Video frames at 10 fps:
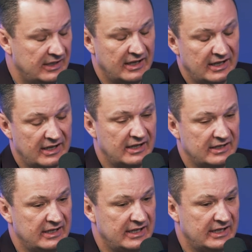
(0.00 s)

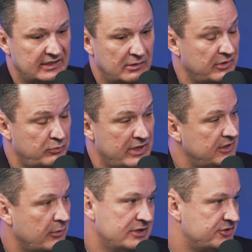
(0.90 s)
and we had
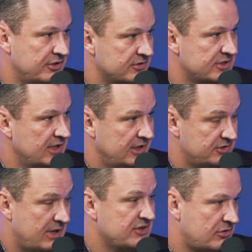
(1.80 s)
no insurance.
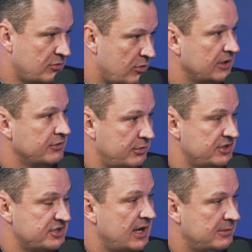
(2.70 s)
So I started working 3
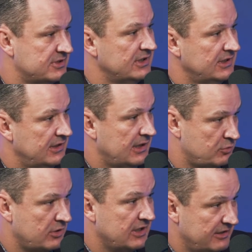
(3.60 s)
jobs. I was
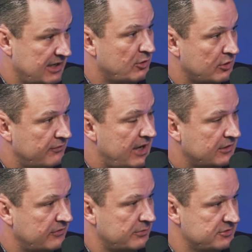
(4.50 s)
working at a chemical
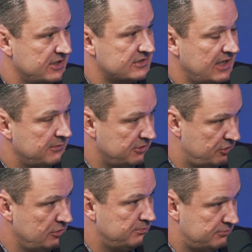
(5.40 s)
factory from 6 a.m.
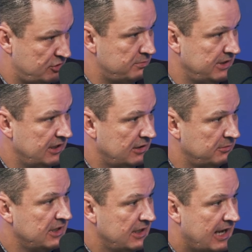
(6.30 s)
to 2
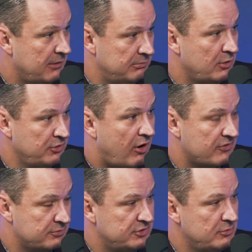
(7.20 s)
p.m. I would mow
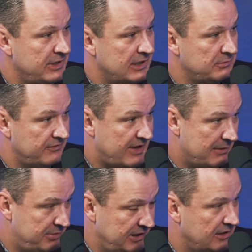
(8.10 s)
yards from 2 p.m. to
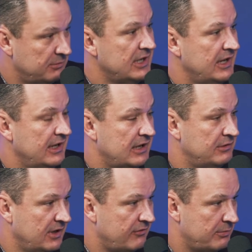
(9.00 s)
5 p.m., and I'd
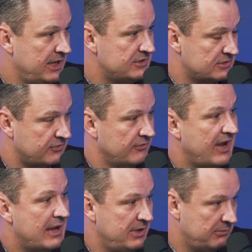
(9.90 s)
deliver pizzas from
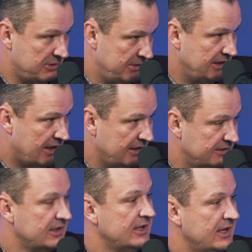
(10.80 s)
5 p.m. to
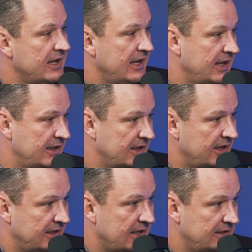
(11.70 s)
midnight. And
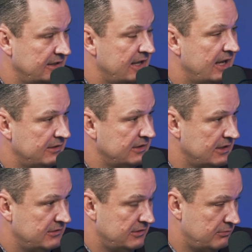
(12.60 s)
I did that,
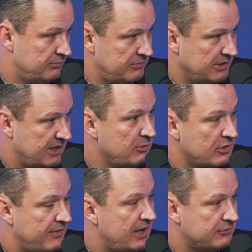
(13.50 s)
the
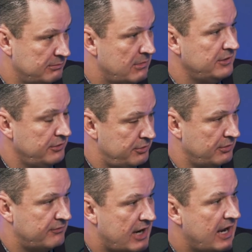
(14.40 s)
chemical factory Monday
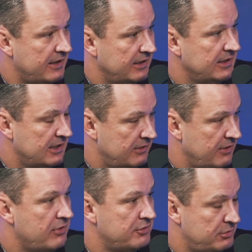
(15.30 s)
through Friday.
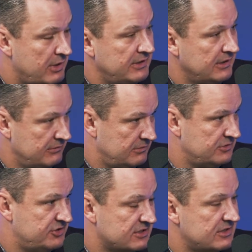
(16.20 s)
The other 2 I did it
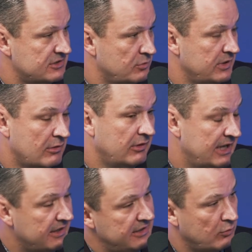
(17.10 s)
6 days a week. The only
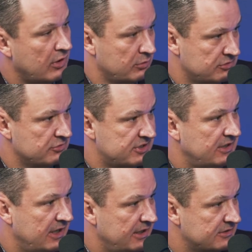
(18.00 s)
day I didn't work was on
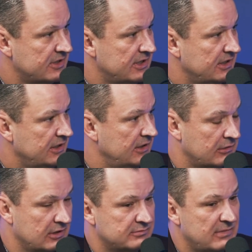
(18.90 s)
Sundays,
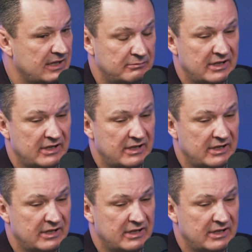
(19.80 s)
because my